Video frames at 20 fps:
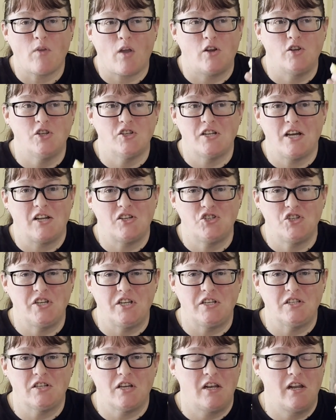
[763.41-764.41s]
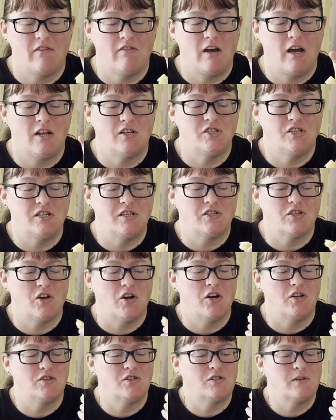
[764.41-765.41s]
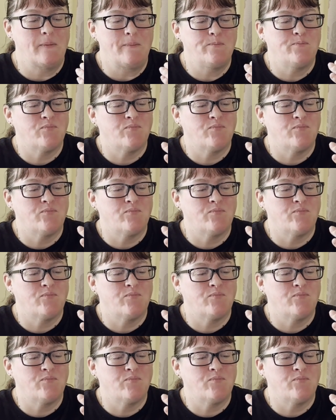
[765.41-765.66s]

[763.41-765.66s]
I just had cheese. I never had cheese curds.